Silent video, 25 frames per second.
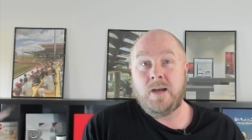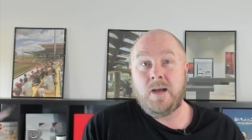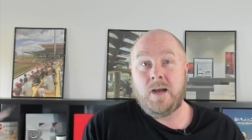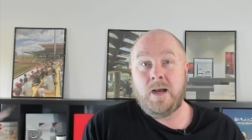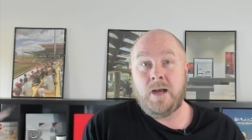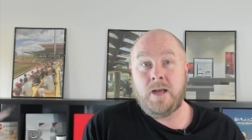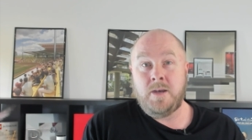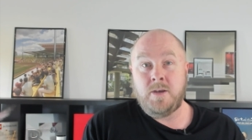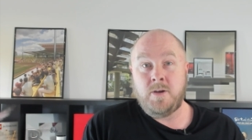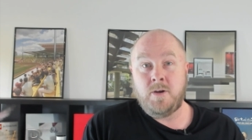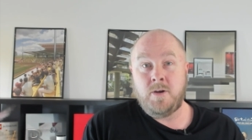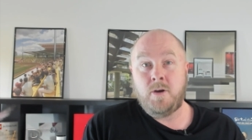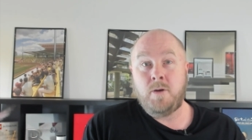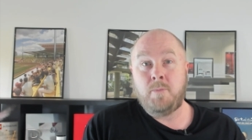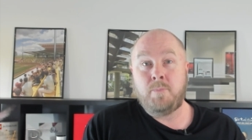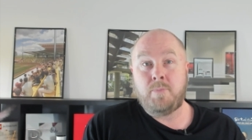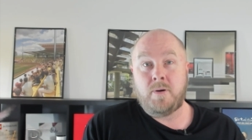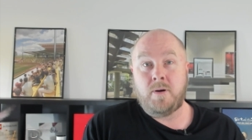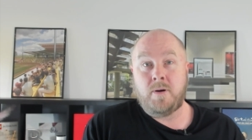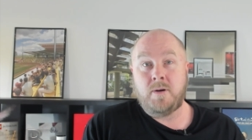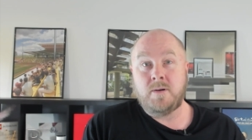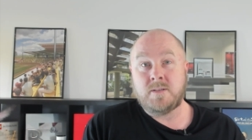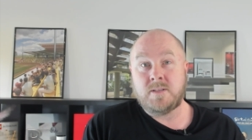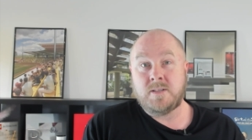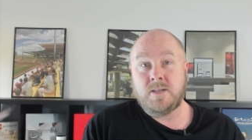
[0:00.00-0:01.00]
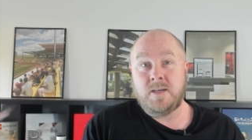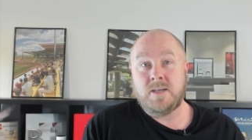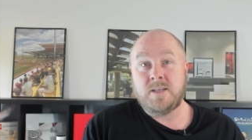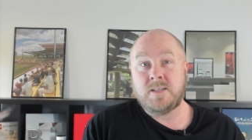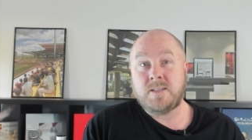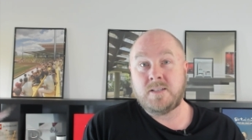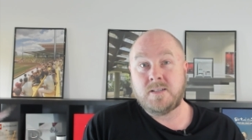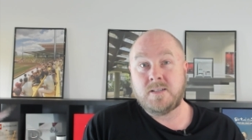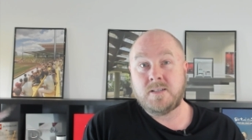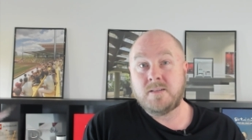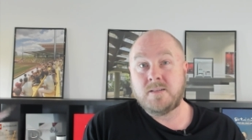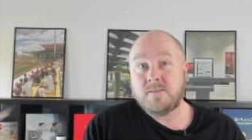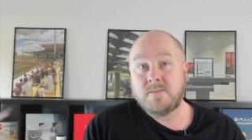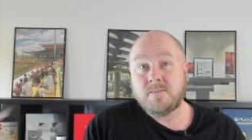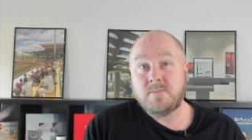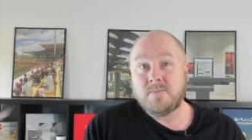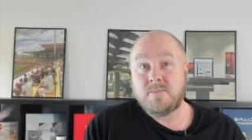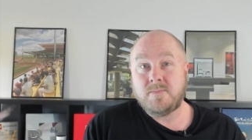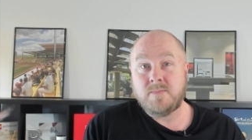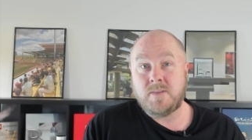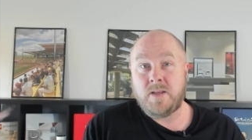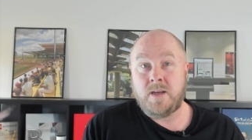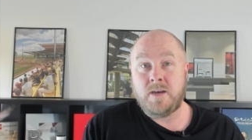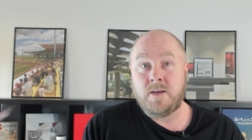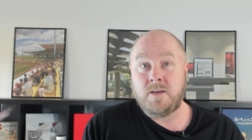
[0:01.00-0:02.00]
a new process
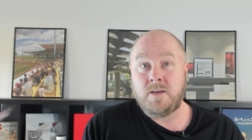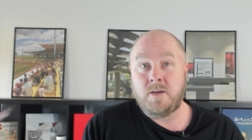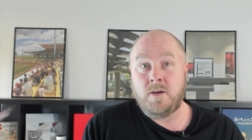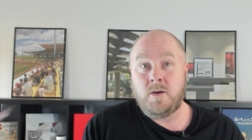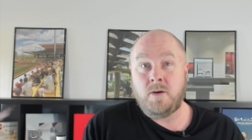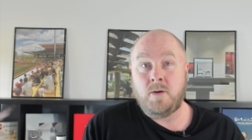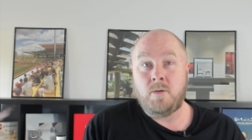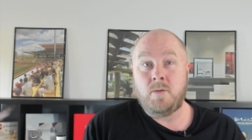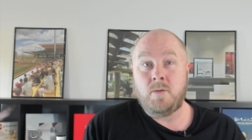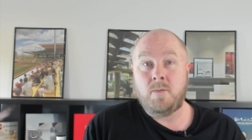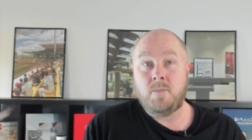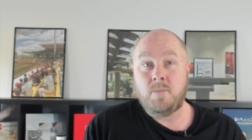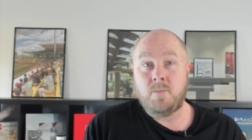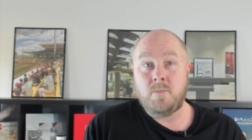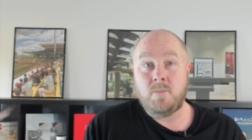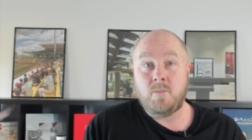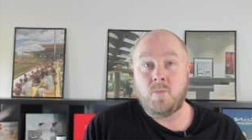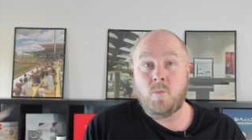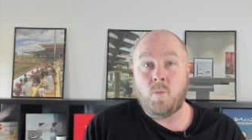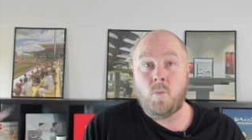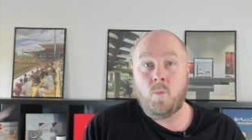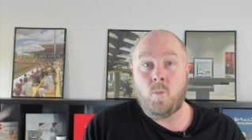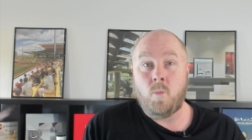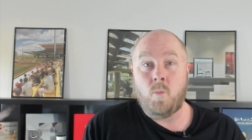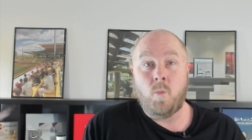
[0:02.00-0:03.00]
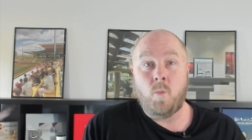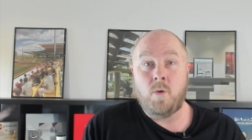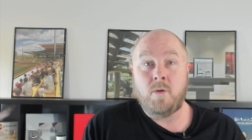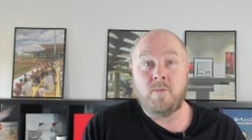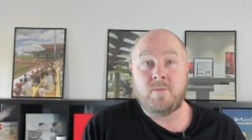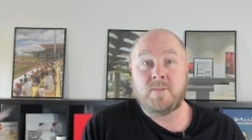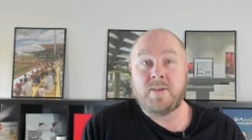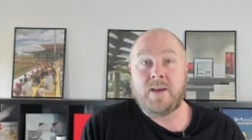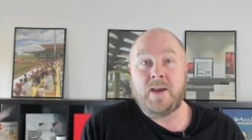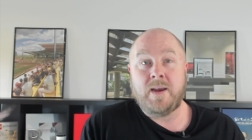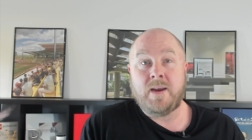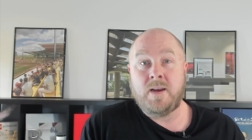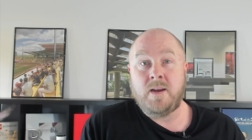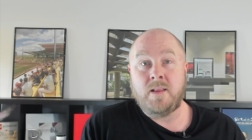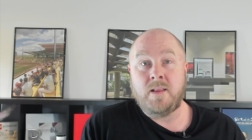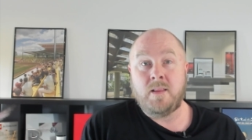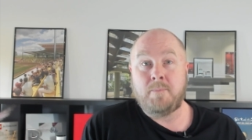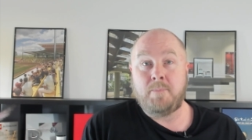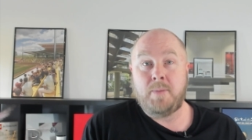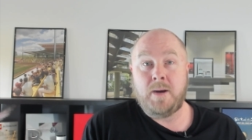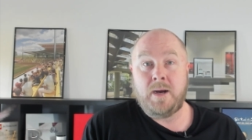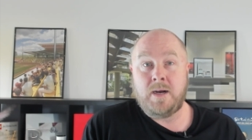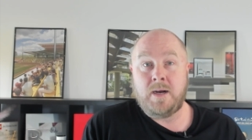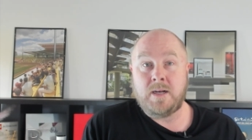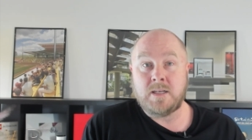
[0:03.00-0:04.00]
that you would have taken in the
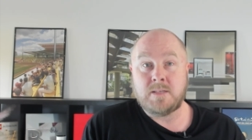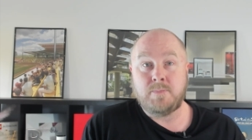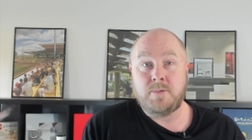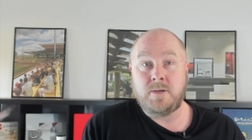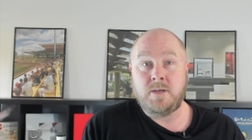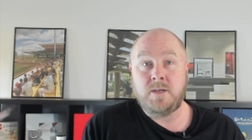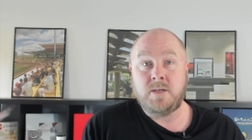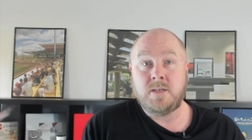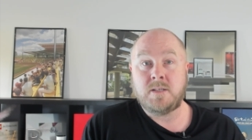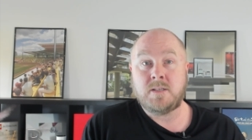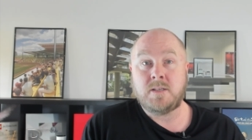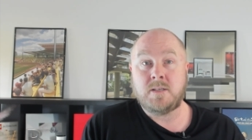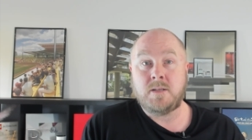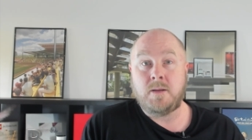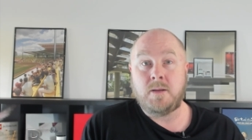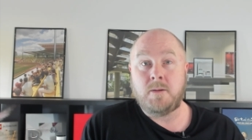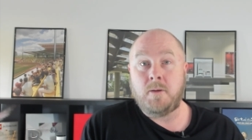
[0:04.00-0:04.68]
past, but you're just